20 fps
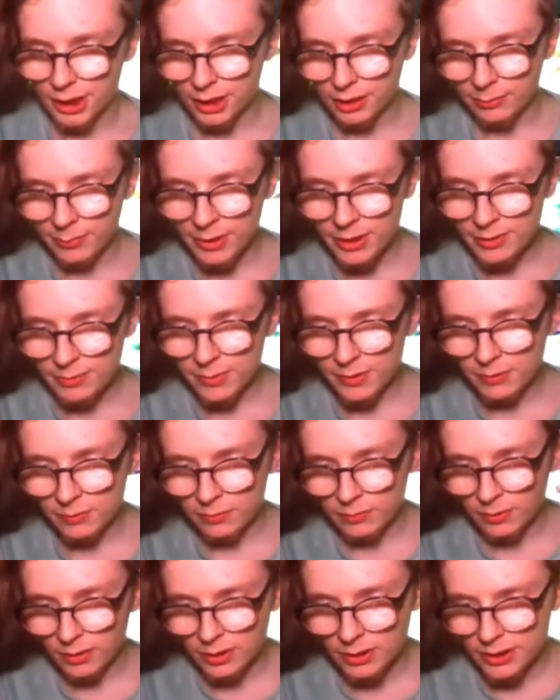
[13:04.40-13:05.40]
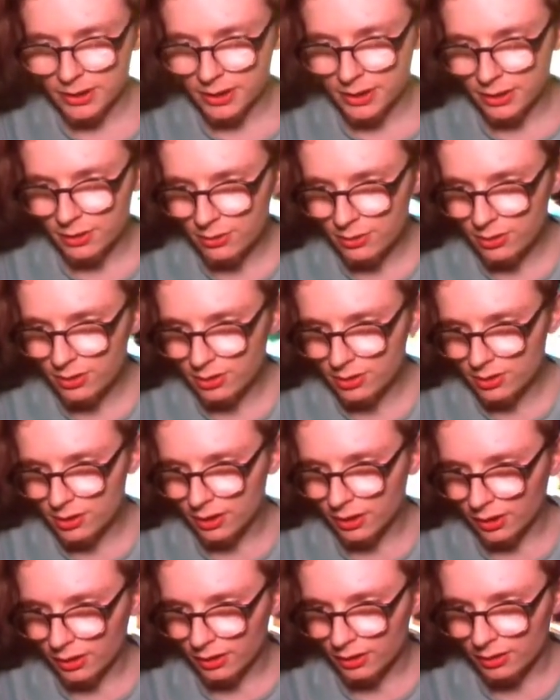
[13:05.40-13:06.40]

It must be really interesting